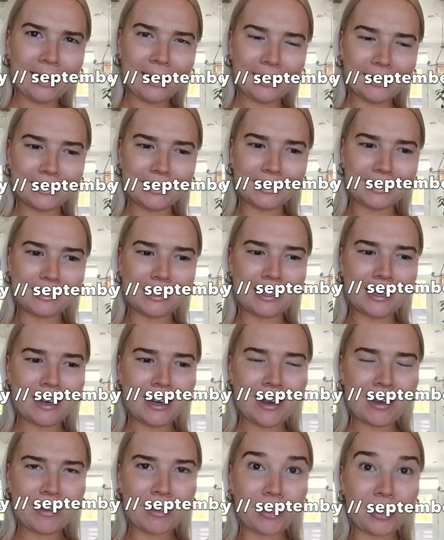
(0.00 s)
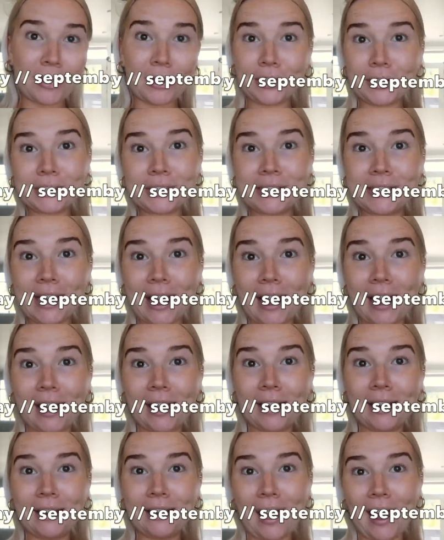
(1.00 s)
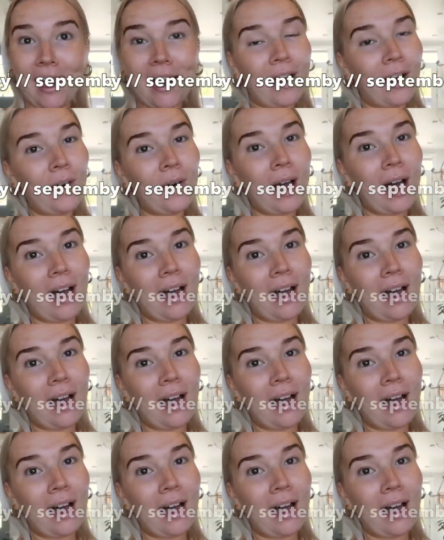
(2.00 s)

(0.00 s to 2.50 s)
is Thursday now.